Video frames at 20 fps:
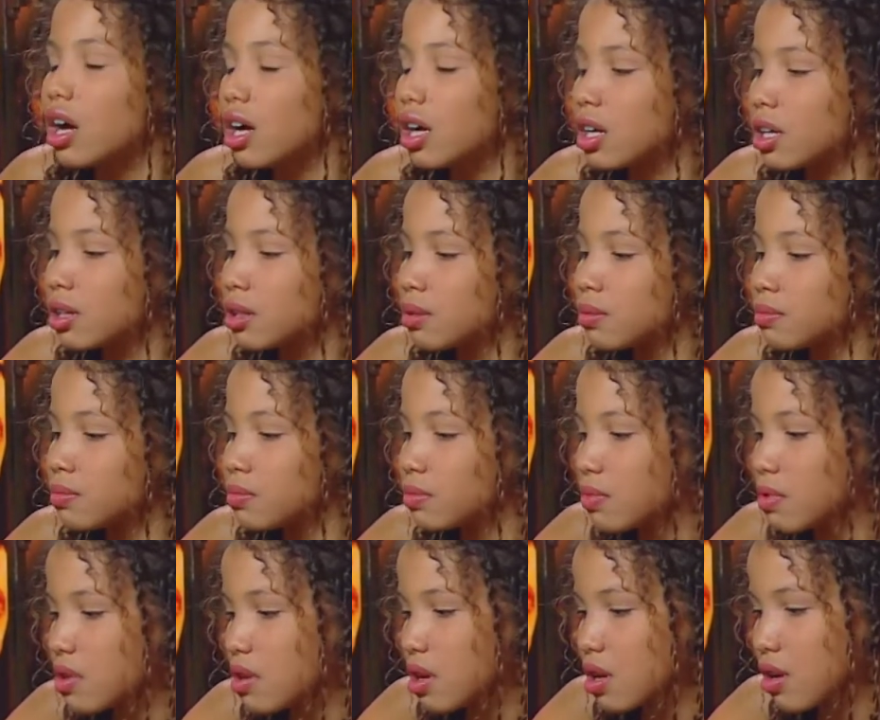Um,
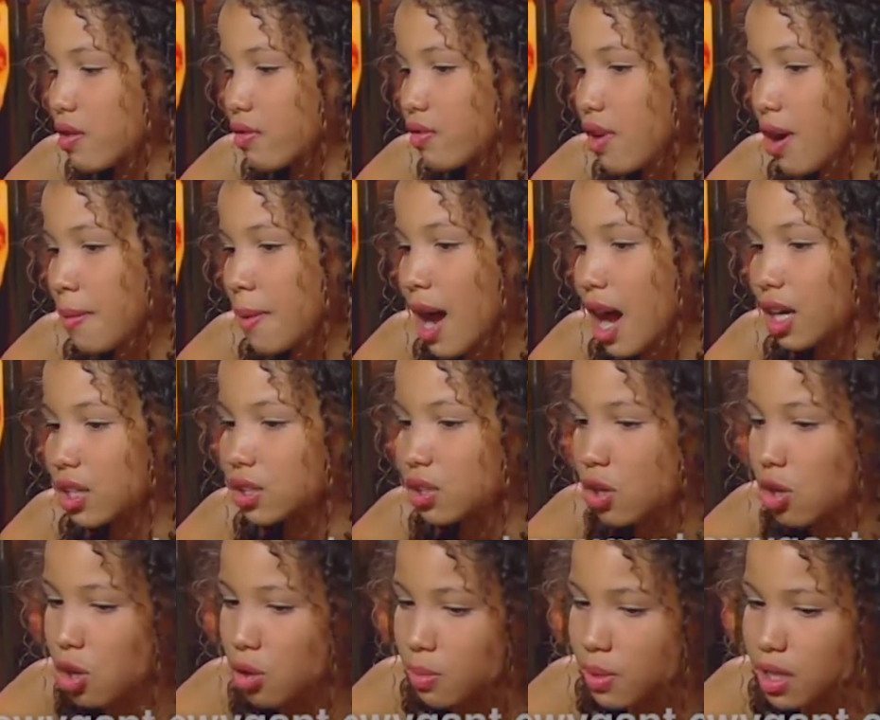from
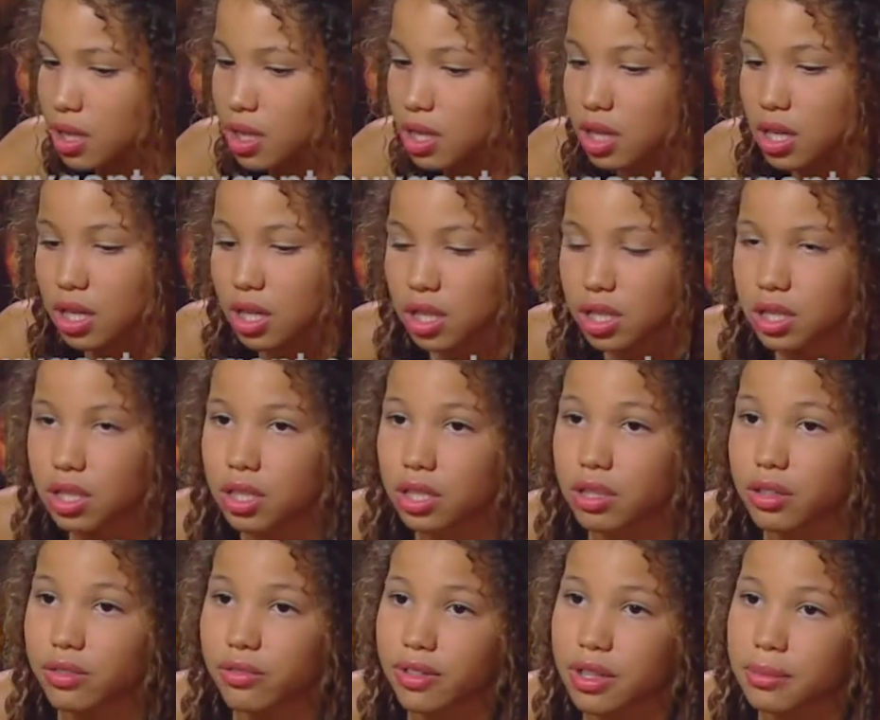October to
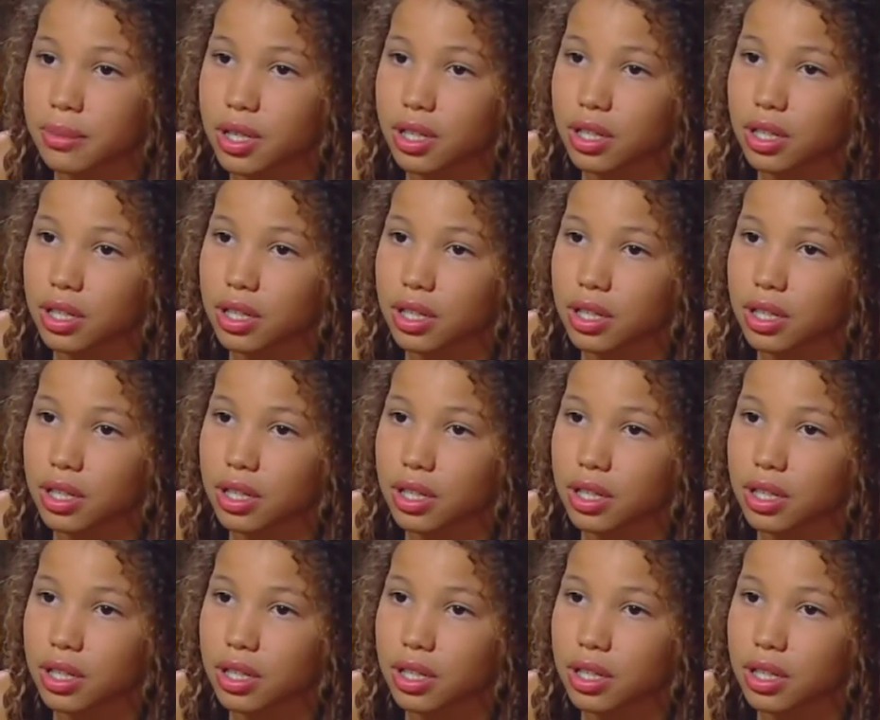November.